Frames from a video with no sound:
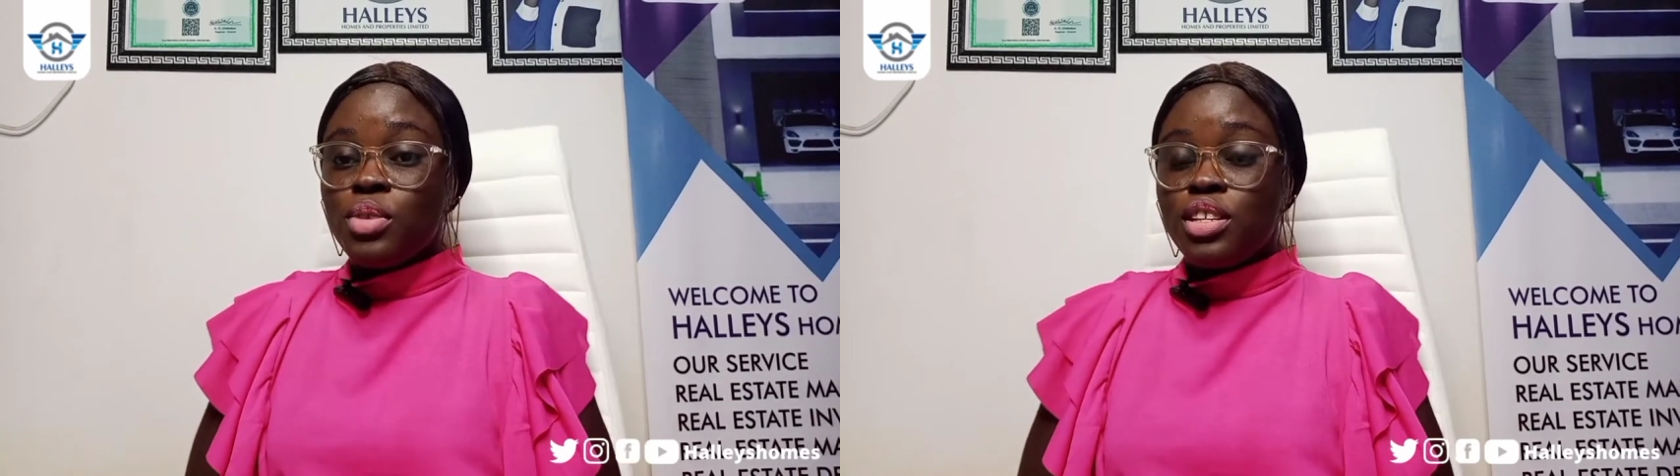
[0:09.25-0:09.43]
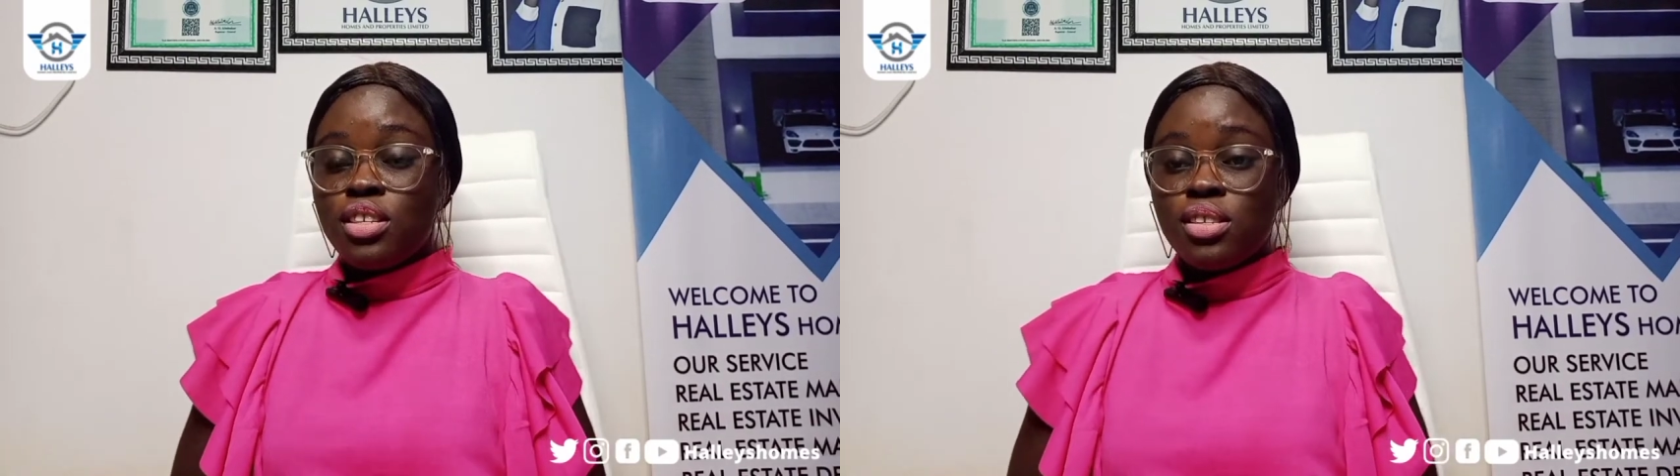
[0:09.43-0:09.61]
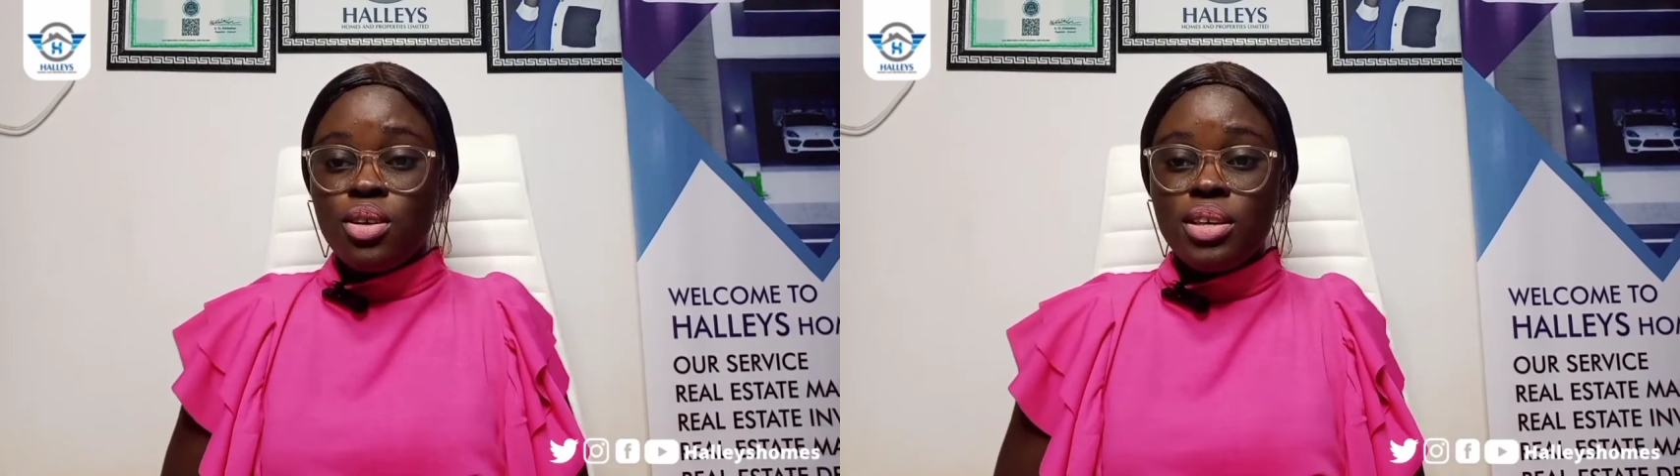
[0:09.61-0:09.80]
we
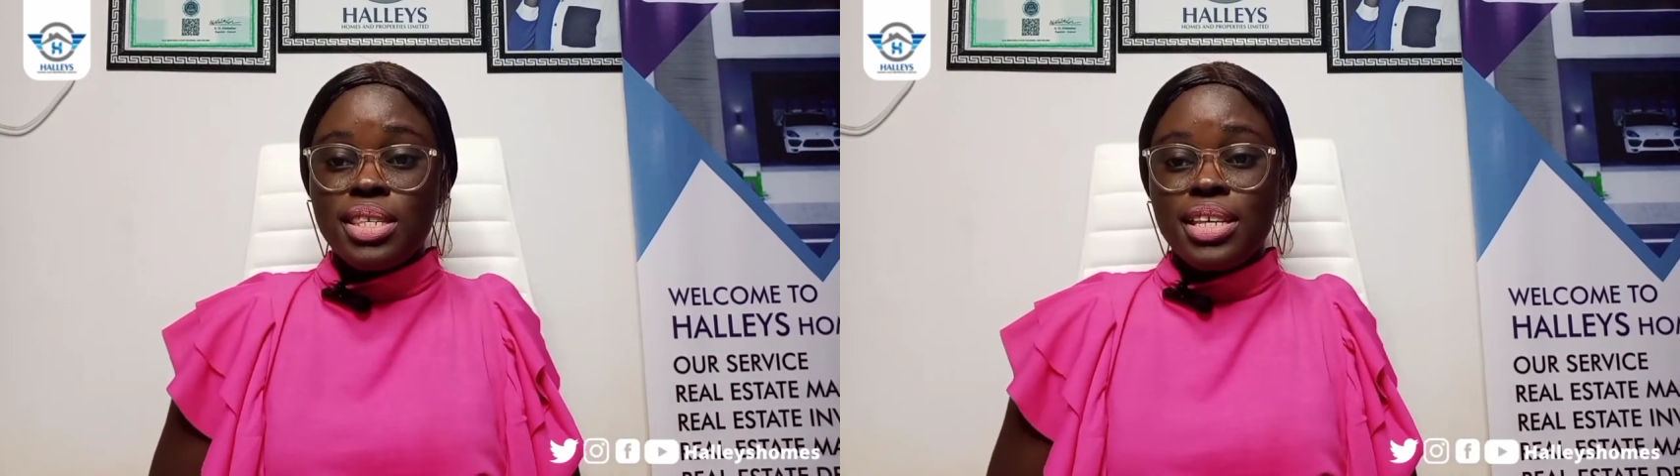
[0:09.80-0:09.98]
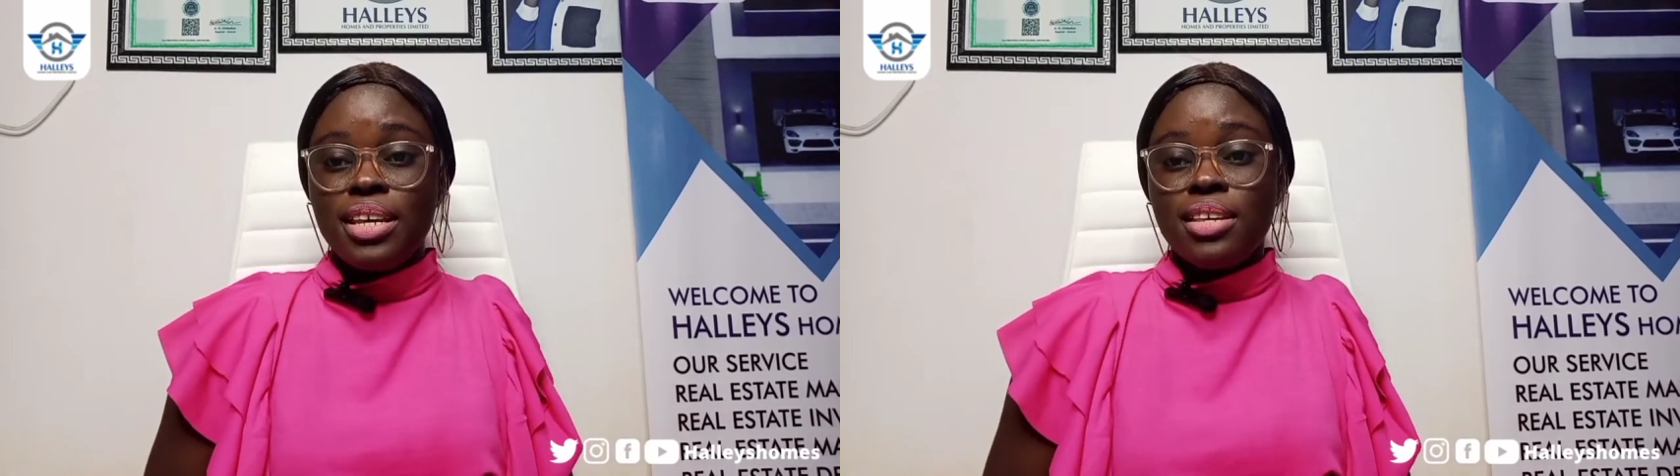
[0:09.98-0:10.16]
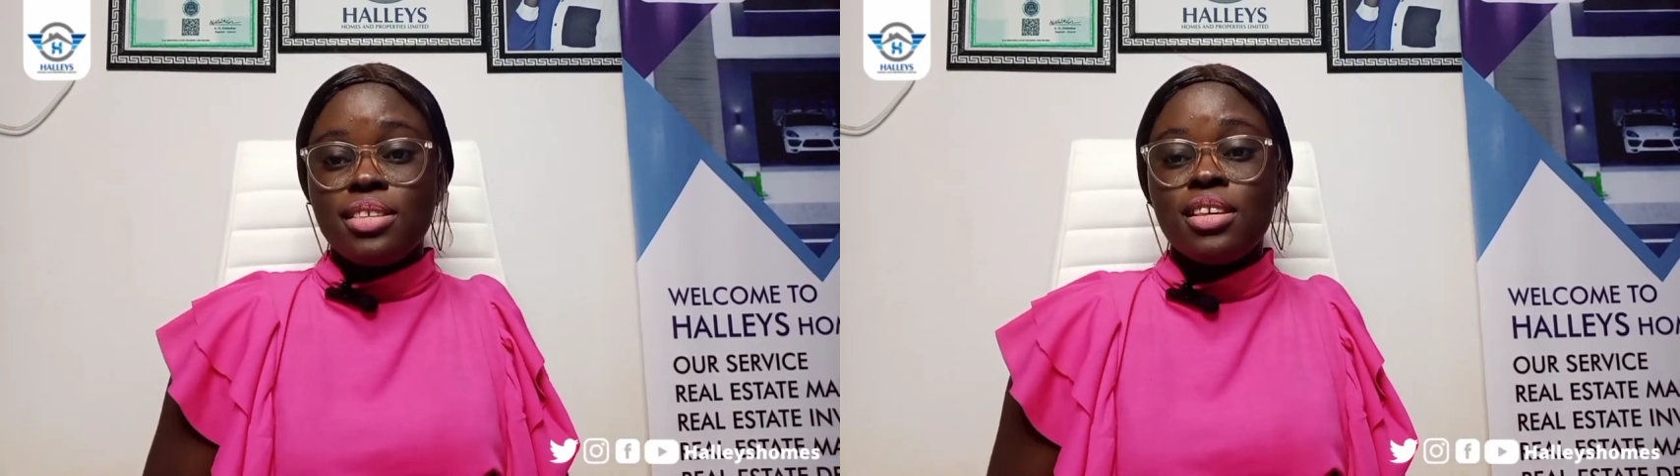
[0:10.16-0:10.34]
discussed
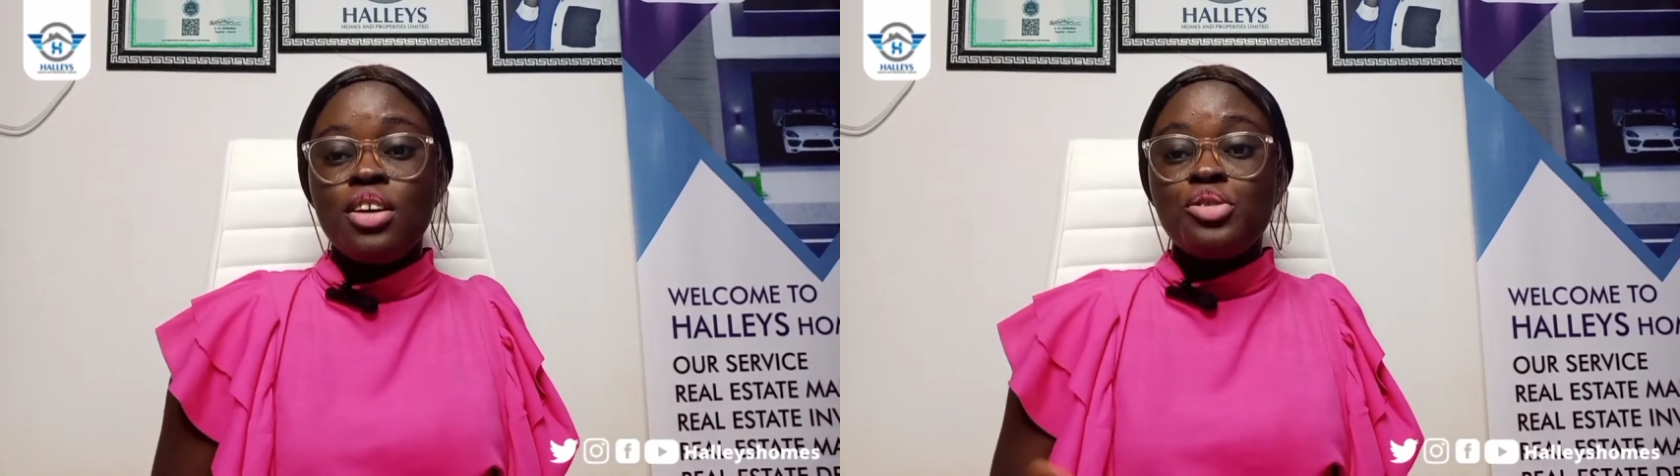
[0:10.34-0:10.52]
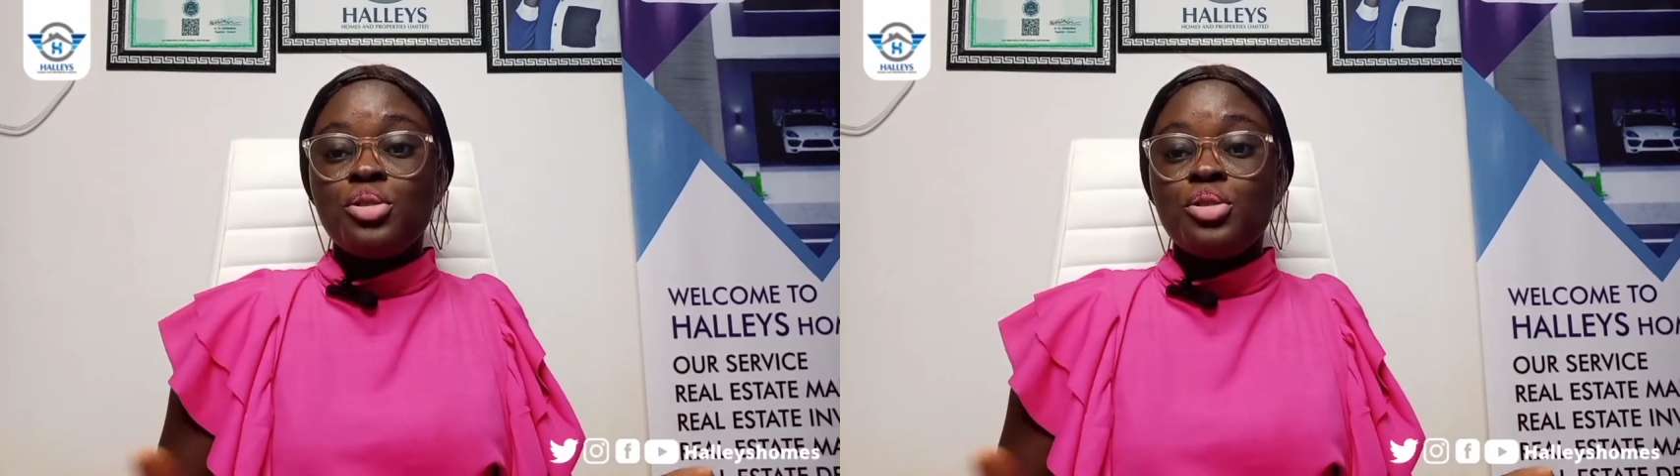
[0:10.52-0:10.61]
is